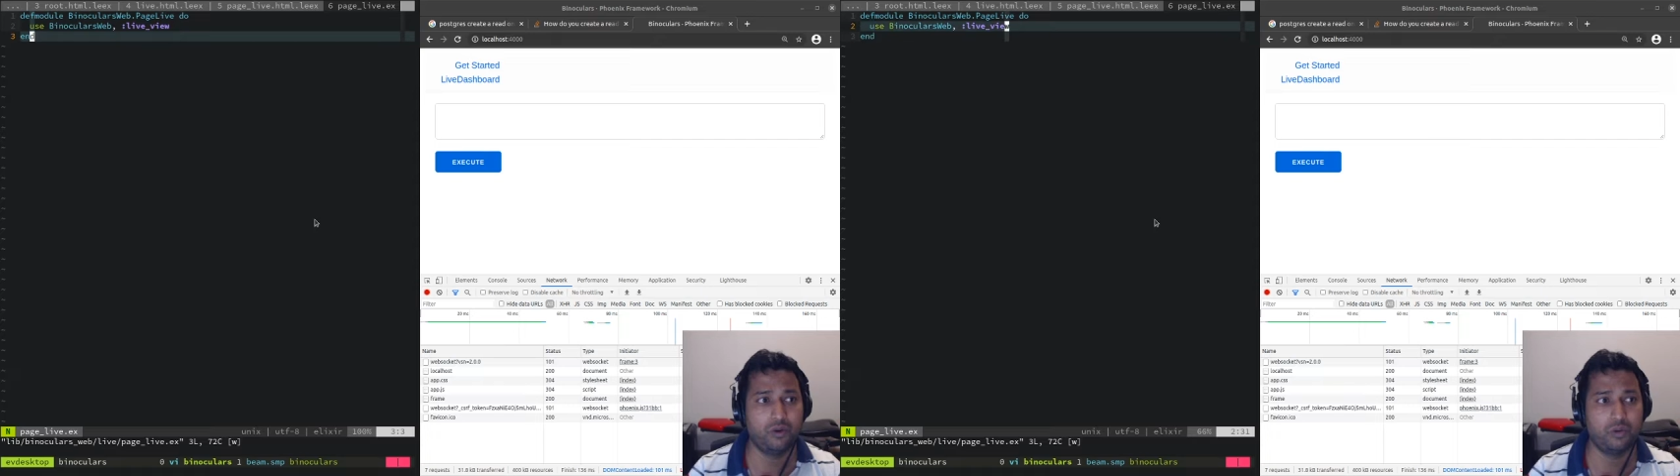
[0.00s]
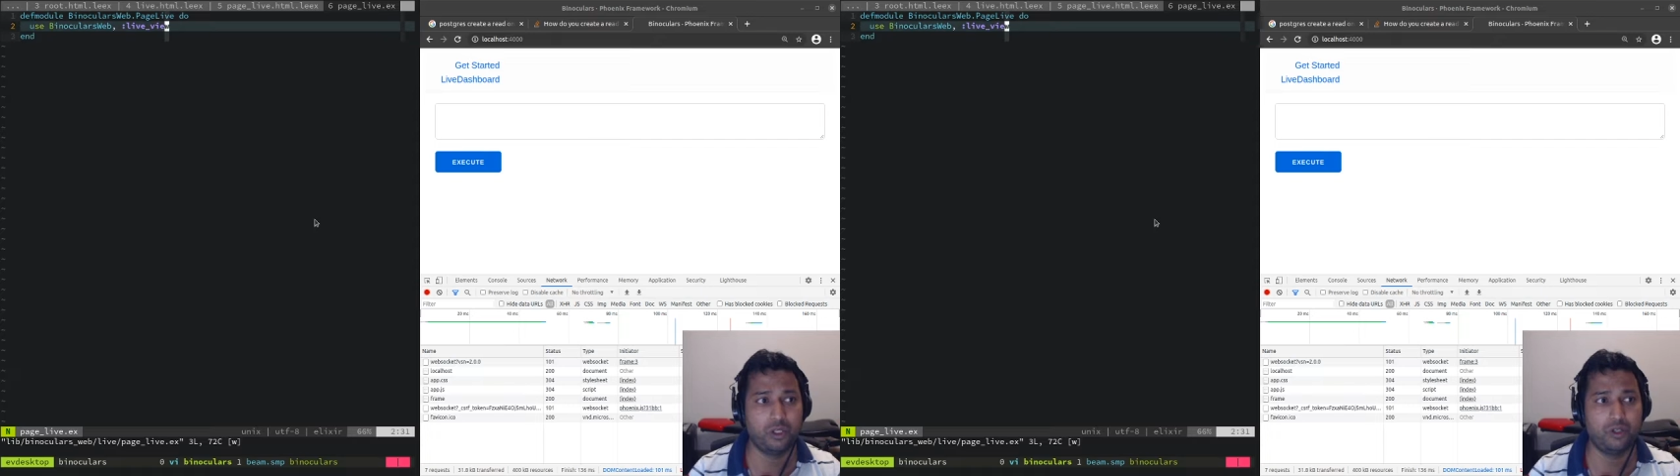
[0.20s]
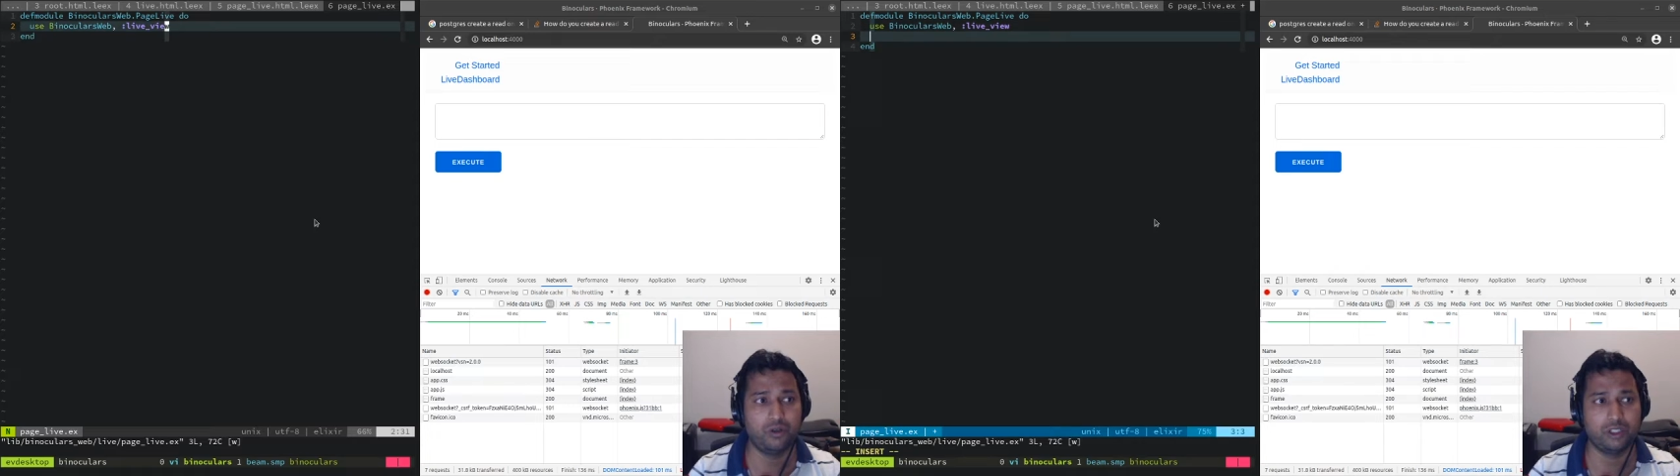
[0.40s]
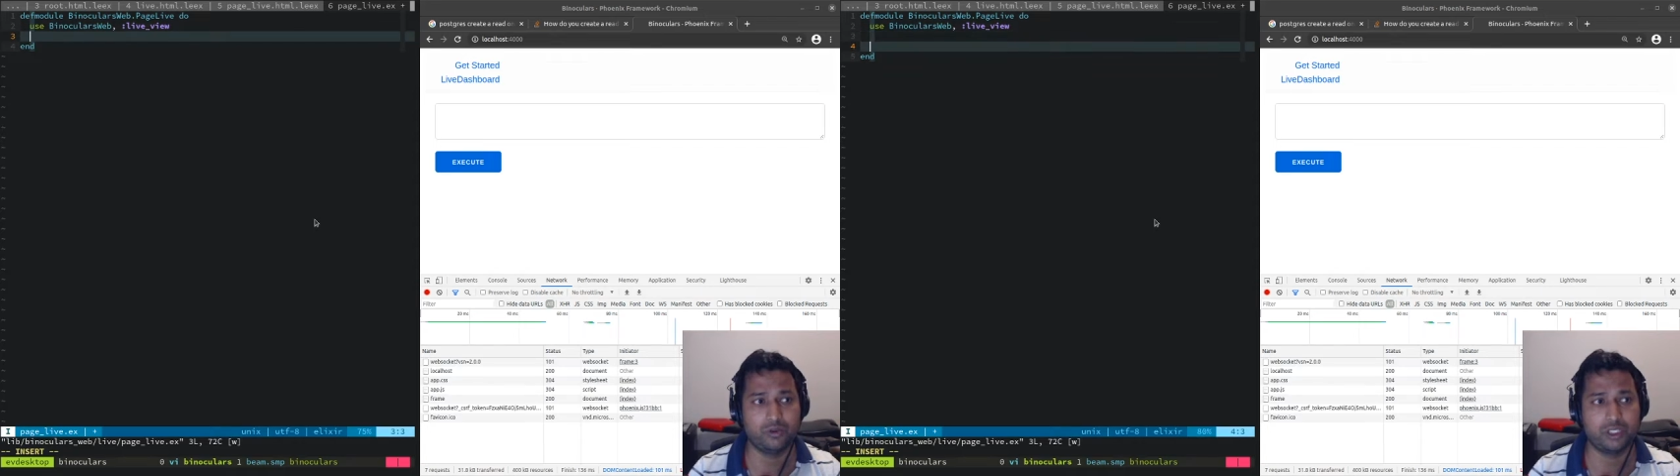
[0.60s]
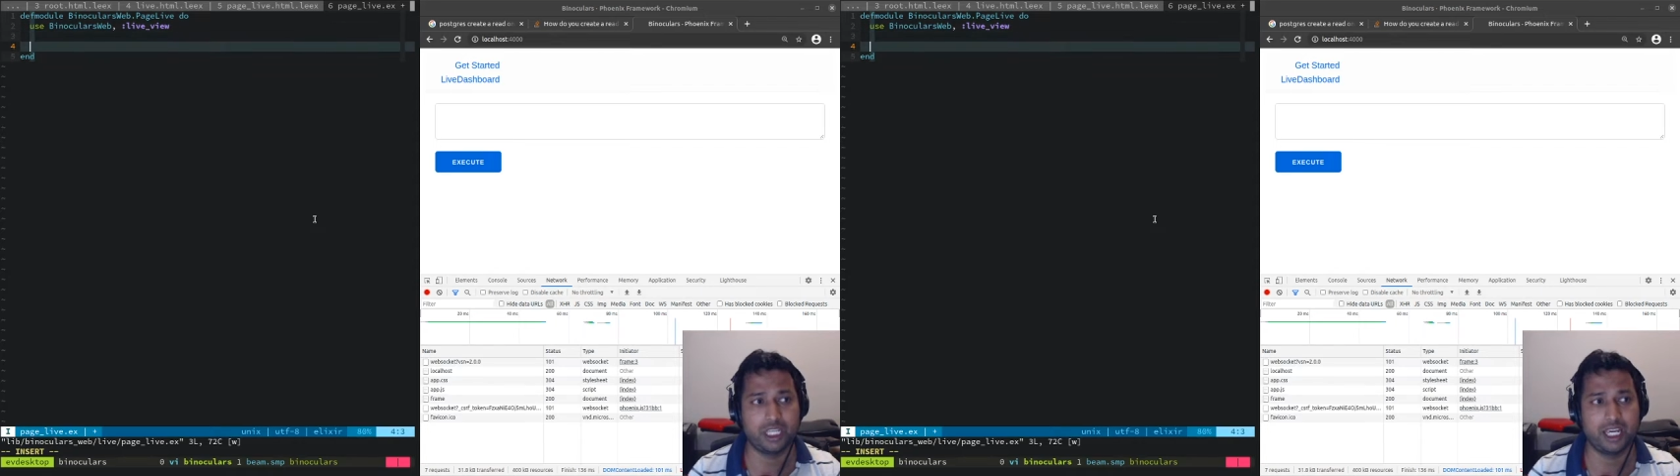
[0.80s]
we do is
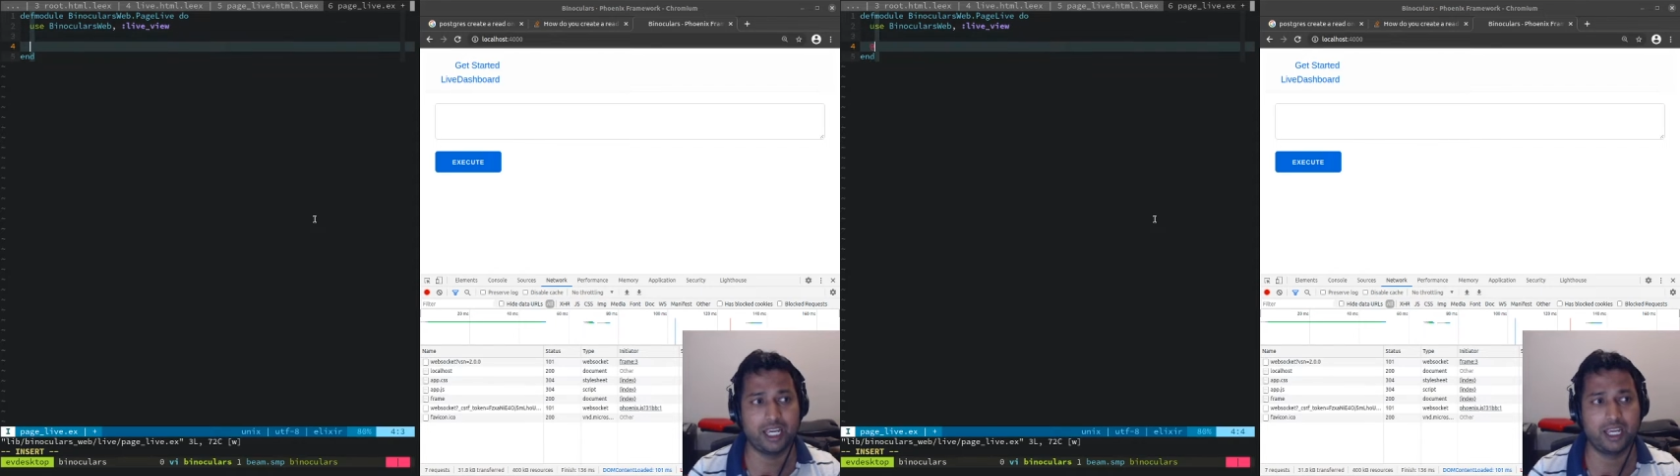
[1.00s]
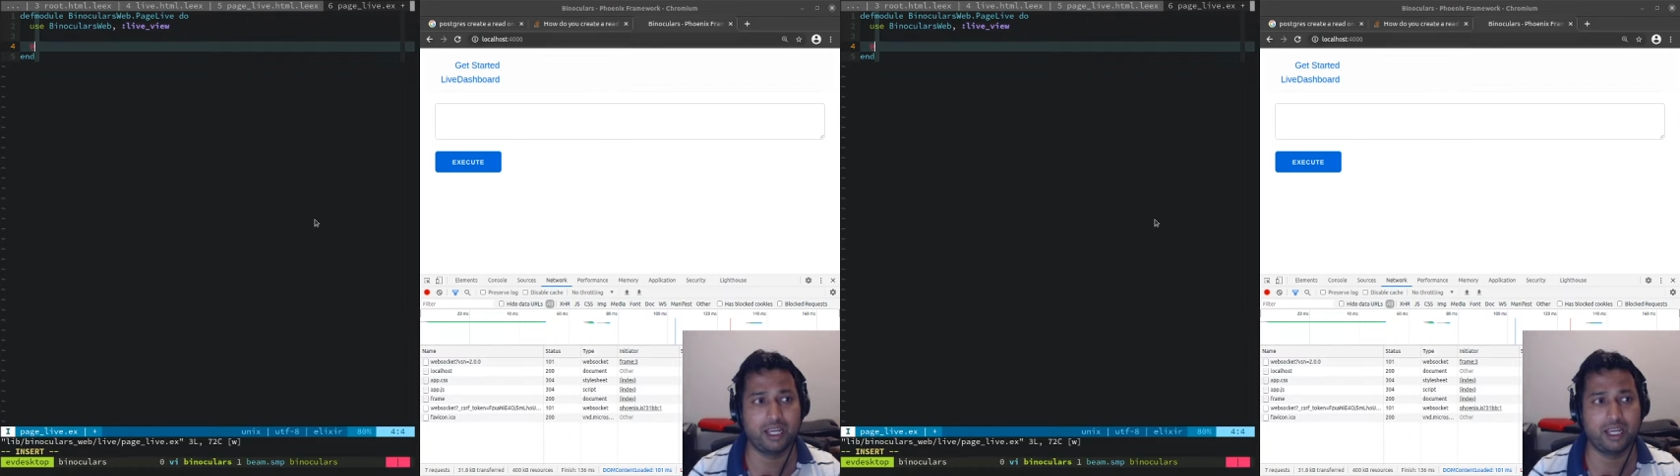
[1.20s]
we say